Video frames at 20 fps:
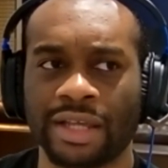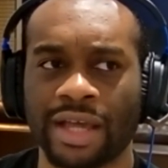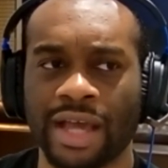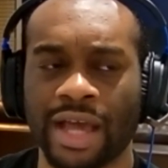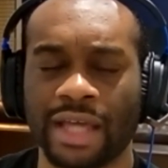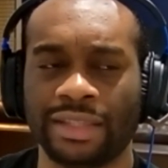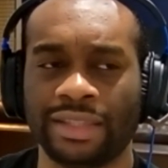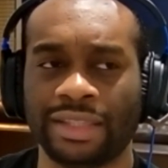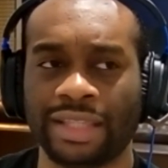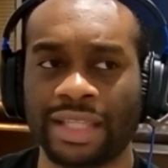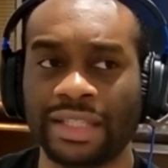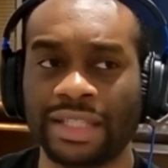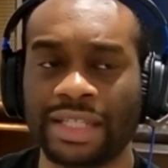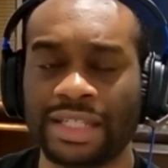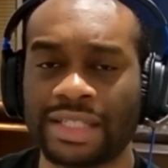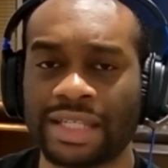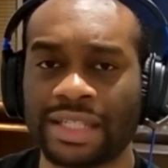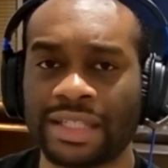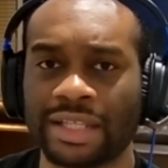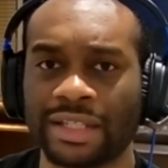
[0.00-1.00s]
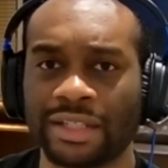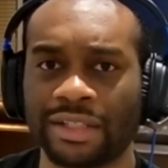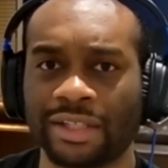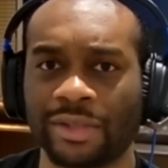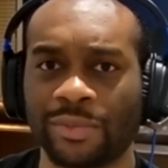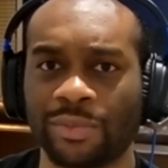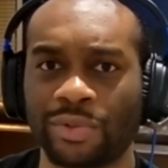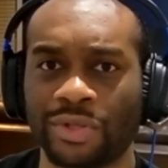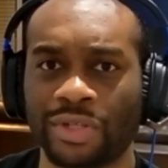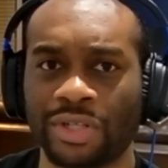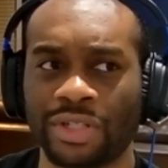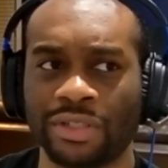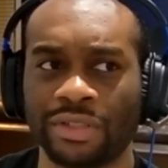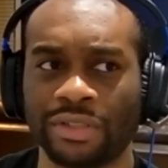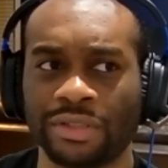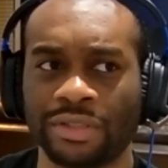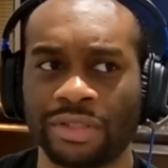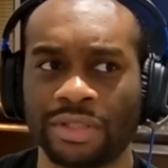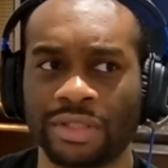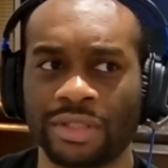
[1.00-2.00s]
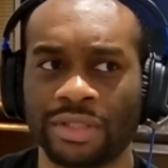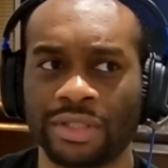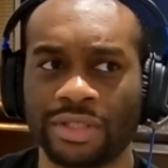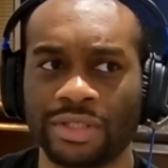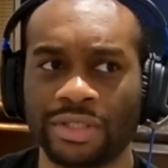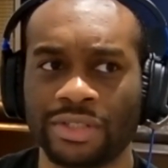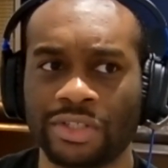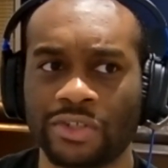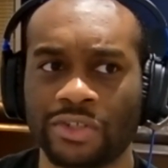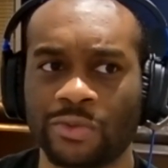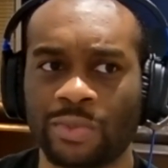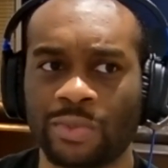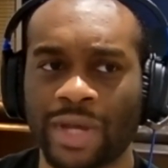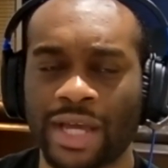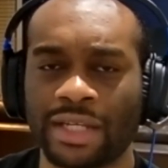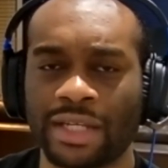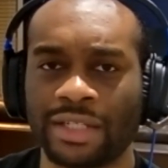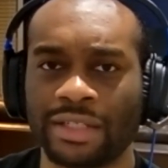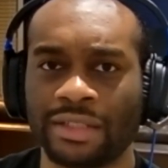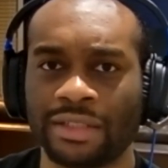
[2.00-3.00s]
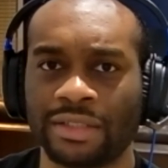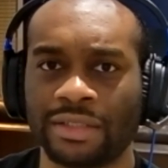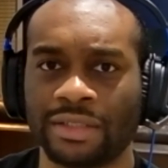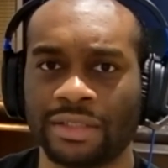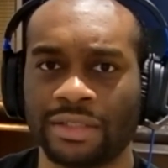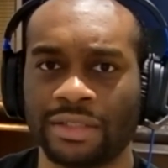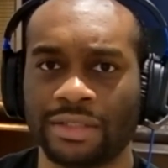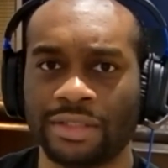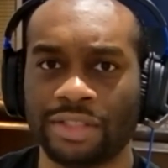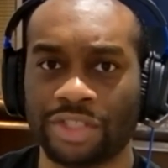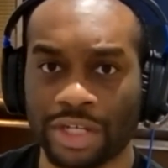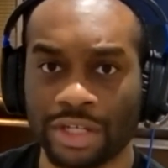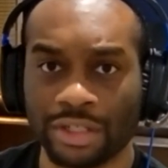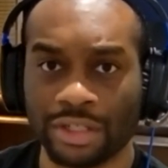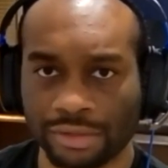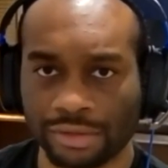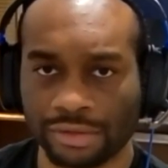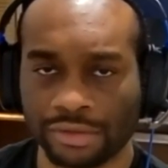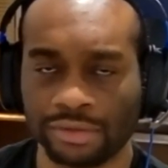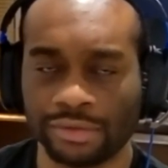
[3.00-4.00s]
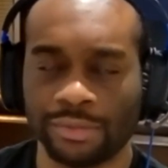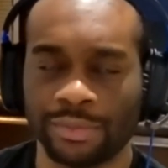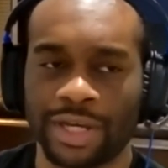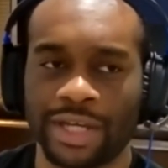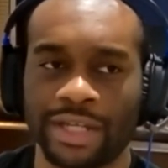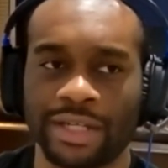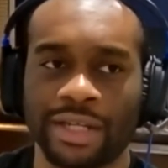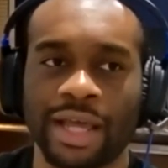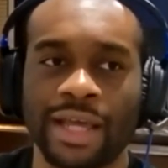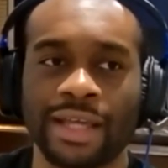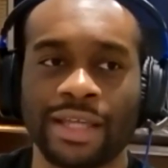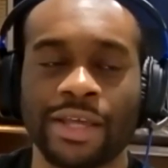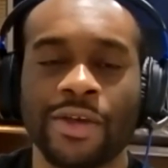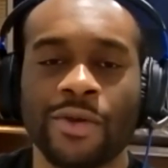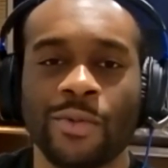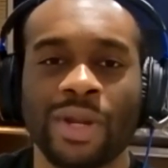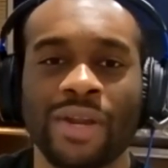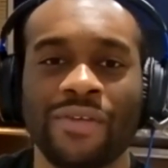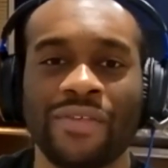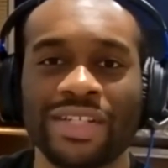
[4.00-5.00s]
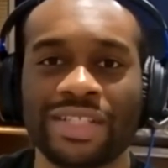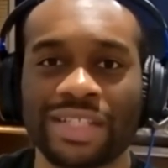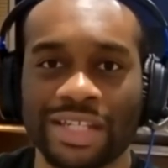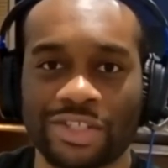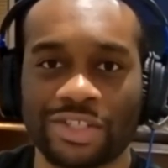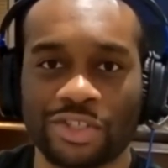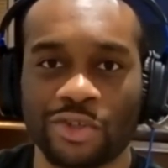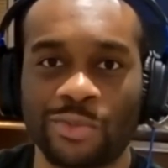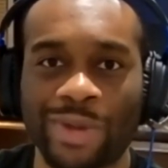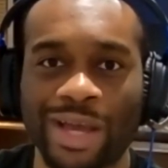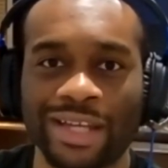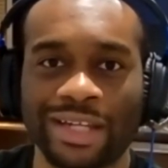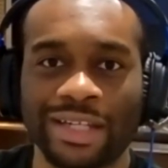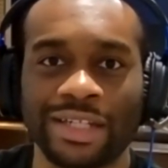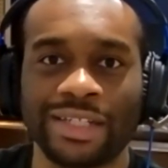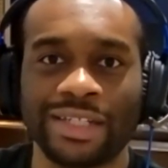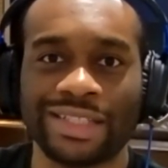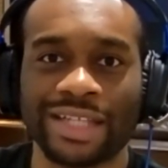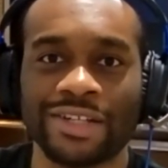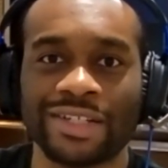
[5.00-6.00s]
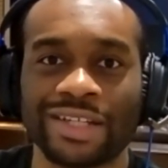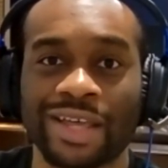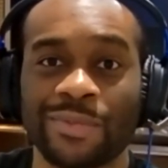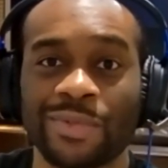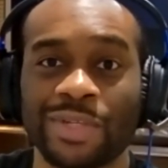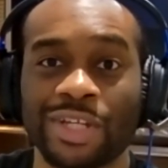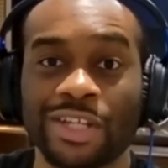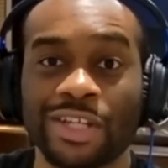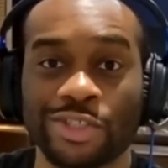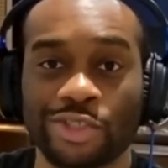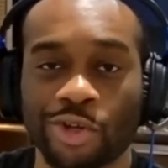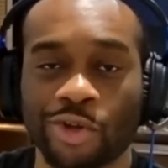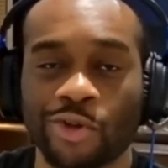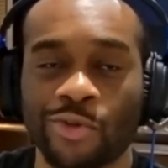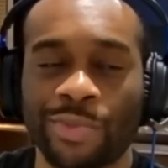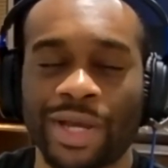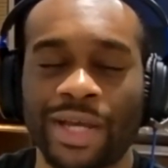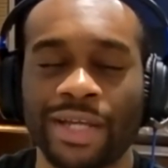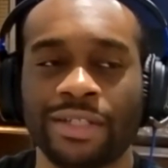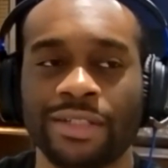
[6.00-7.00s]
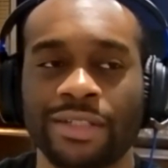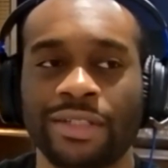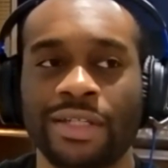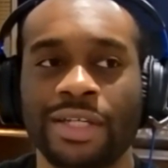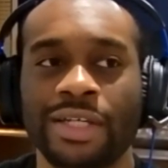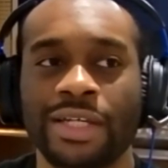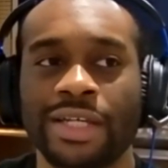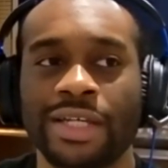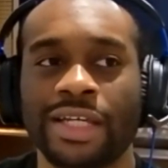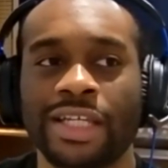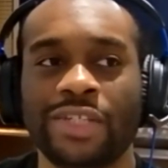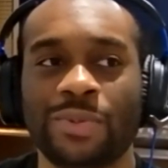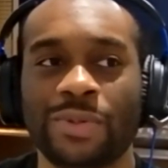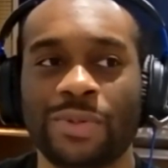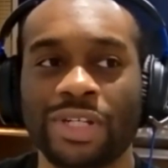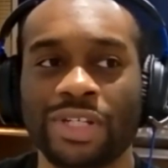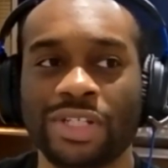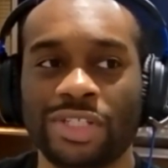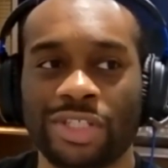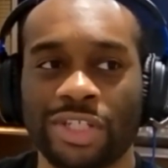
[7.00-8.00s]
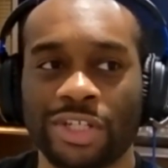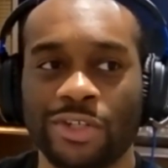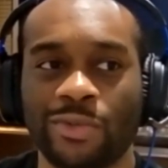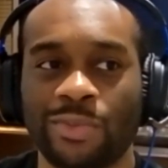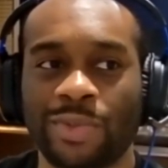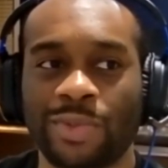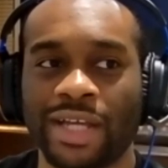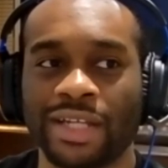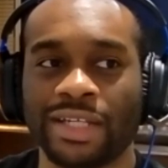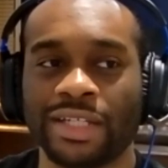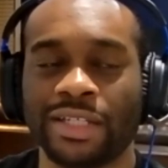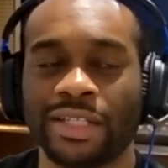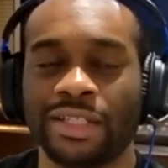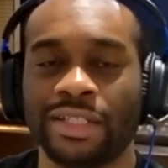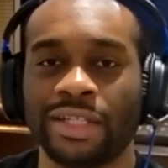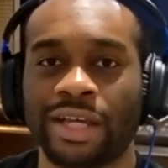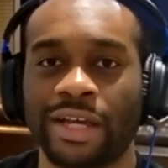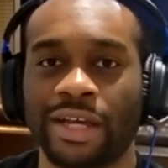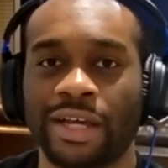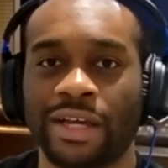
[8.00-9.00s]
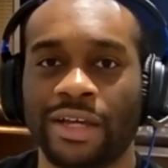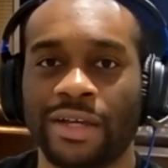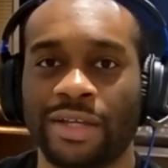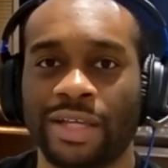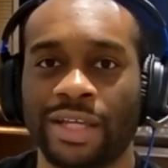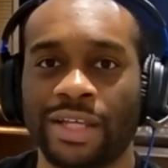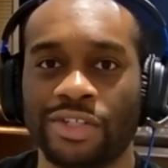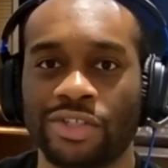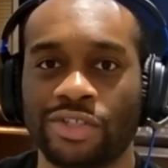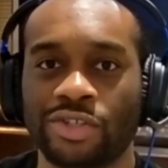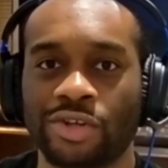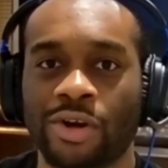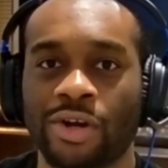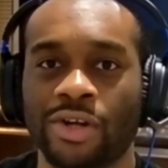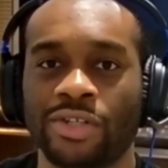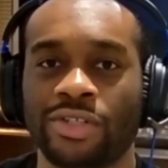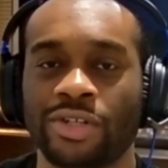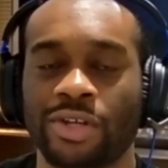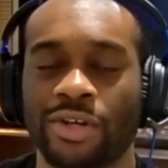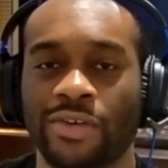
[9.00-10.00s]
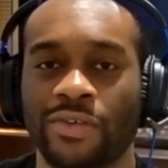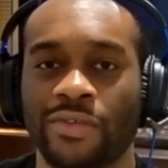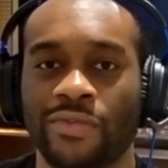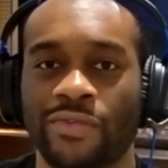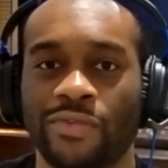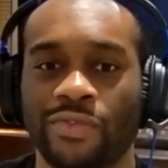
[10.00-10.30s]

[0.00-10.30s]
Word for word: I think they said that they're putting Joe Biden Jill Biden. I, whenever I say Joe Biden, it sounds like I'm saying Joe Biden. He's putting mm-hmm. Jill Biden uh, in charge. Dr. Of,